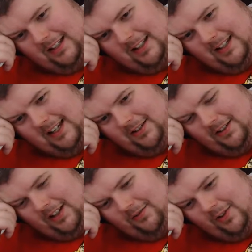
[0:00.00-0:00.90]
And these guys
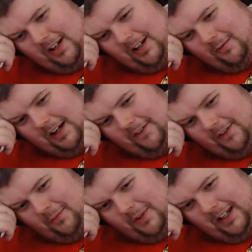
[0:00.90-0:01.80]
are like running away
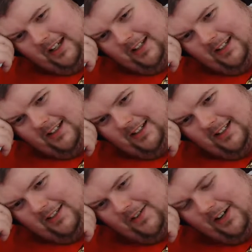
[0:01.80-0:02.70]
from me.
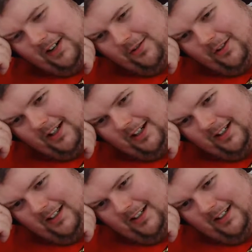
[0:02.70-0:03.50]
It's very annoying.